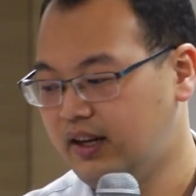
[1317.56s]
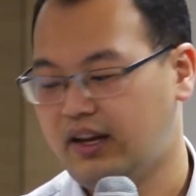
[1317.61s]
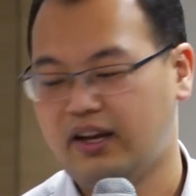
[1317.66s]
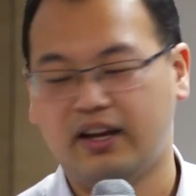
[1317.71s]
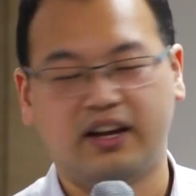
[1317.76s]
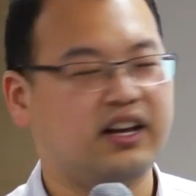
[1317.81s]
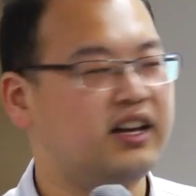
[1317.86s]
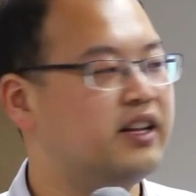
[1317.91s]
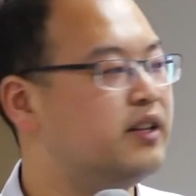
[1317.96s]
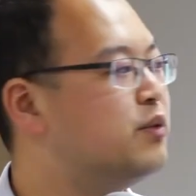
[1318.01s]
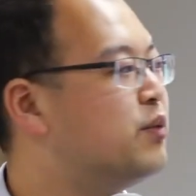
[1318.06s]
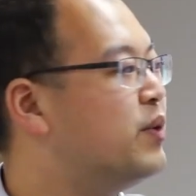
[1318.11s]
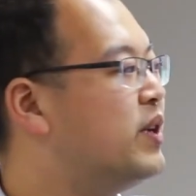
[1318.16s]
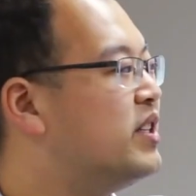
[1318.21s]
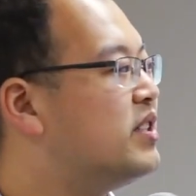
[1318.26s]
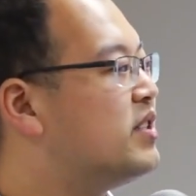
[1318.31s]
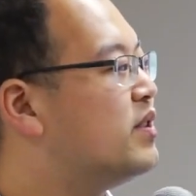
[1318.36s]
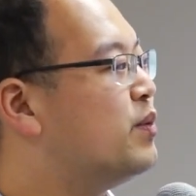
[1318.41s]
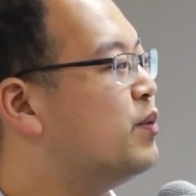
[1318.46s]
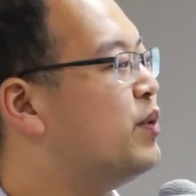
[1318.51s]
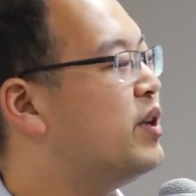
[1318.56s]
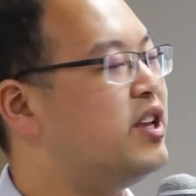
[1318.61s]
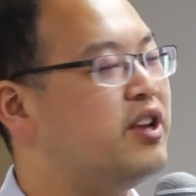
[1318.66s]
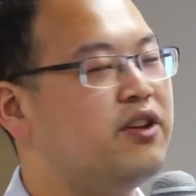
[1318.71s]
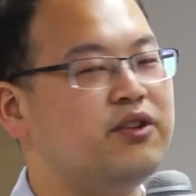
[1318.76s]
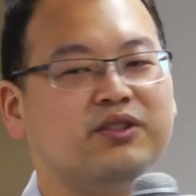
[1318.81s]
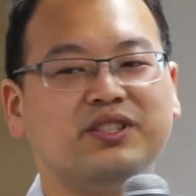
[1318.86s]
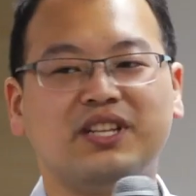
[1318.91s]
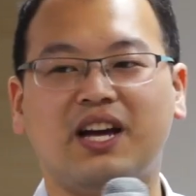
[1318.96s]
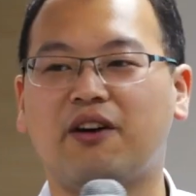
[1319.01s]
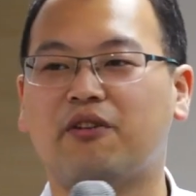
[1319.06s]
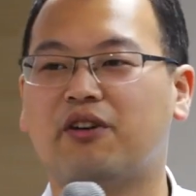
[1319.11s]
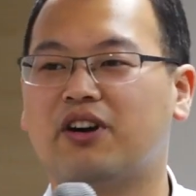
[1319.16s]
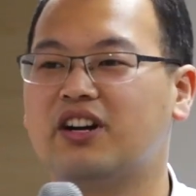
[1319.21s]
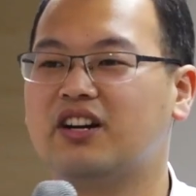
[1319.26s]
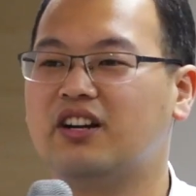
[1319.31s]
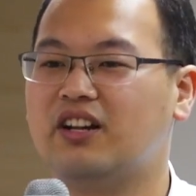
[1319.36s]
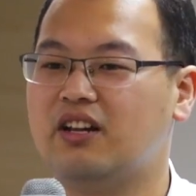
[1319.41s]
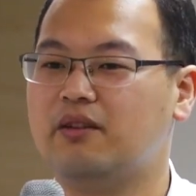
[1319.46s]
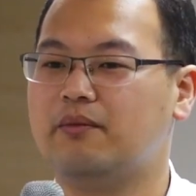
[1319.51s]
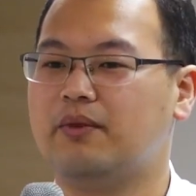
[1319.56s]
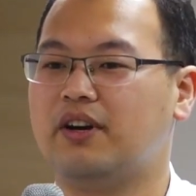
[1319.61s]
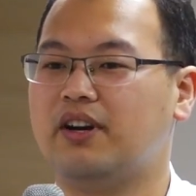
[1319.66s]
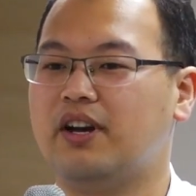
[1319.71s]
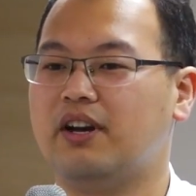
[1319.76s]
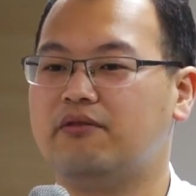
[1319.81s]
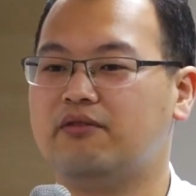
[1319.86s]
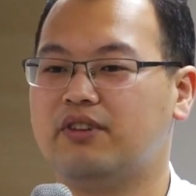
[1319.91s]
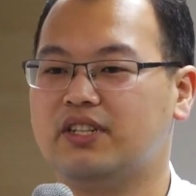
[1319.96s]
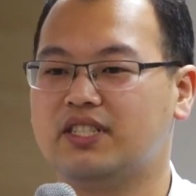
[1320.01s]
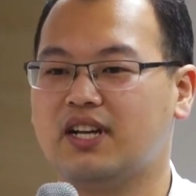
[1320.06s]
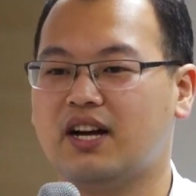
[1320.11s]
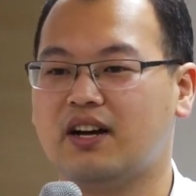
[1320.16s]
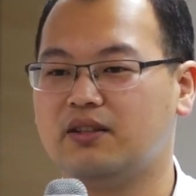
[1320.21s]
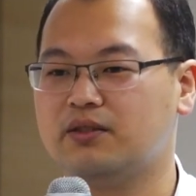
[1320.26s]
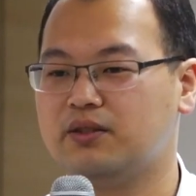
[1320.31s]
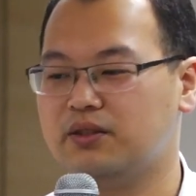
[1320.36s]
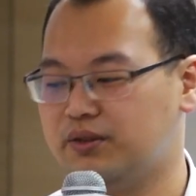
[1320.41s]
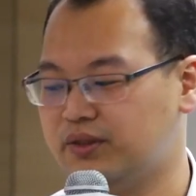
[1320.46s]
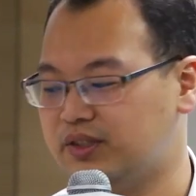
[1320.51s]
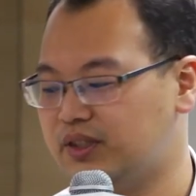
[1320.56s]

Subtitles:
And we use our calibrated results to